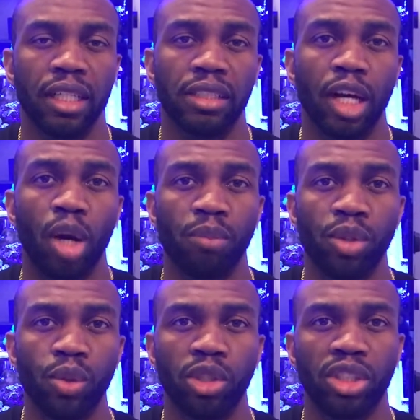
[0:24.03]
to help
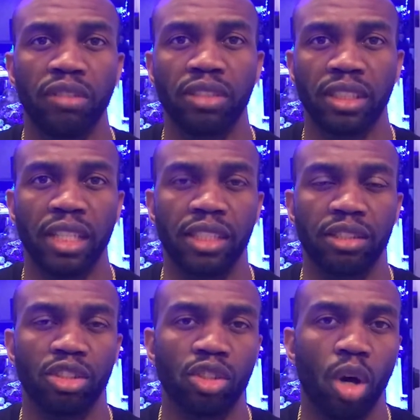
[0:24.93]
you achieve success in
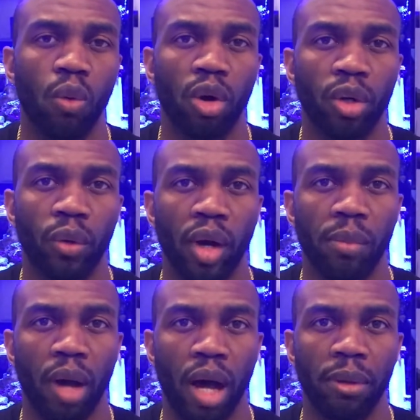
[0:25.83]
the saltwater
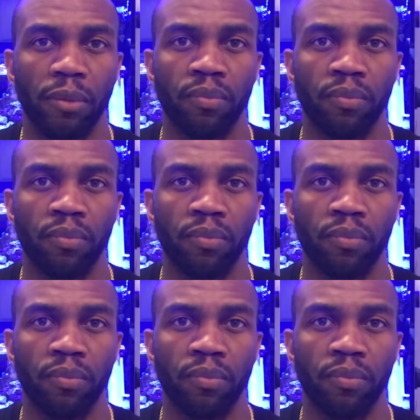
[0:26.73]
aquarium hobby.